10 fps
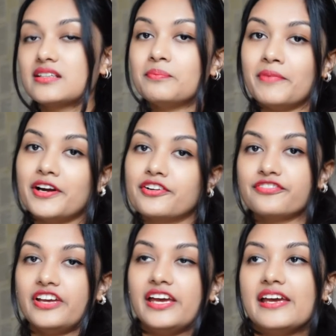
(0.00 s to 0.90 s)
Empire of
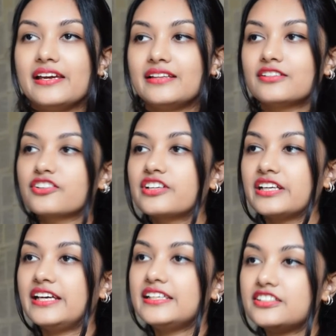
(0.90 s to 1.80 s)
Hate, they're gonna
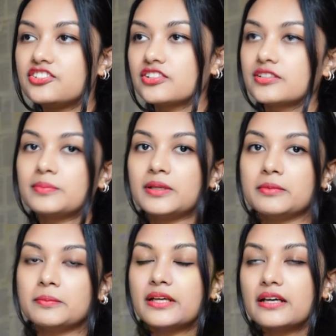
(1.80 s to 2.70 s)
hate each other, blah blah
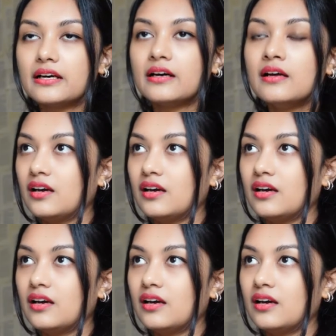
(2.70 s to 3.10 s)
blah.